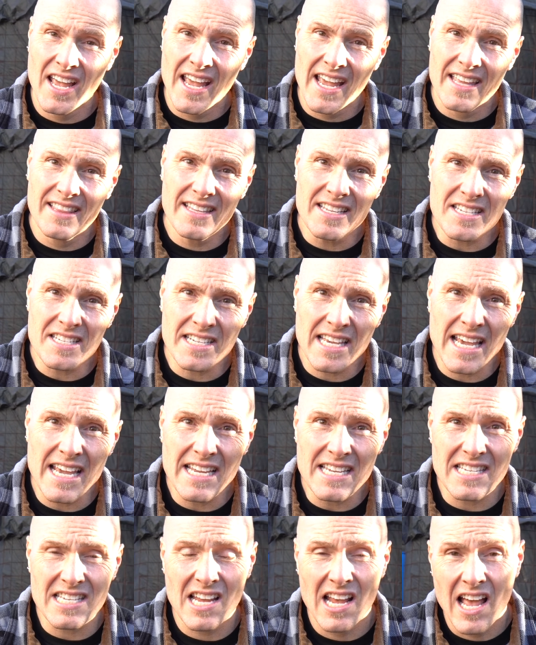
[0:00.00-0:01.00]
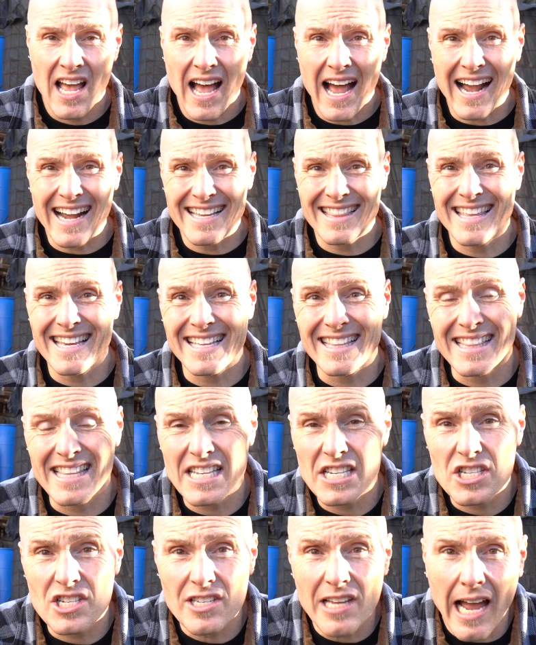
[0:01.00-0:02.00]
In this case, I think
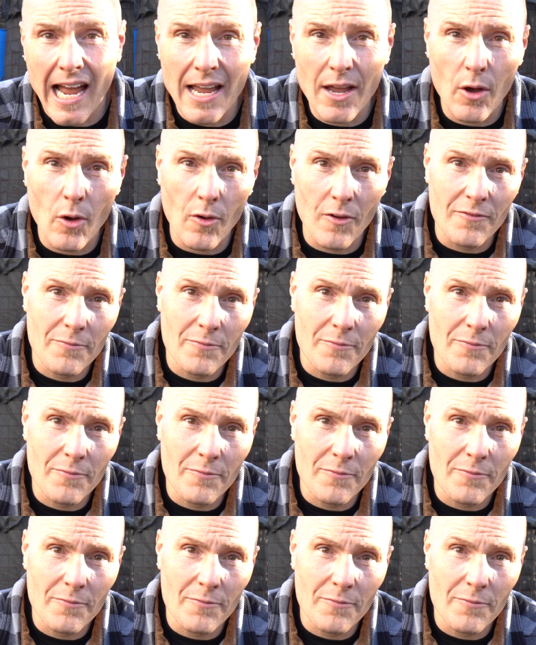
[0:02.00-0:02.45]
this style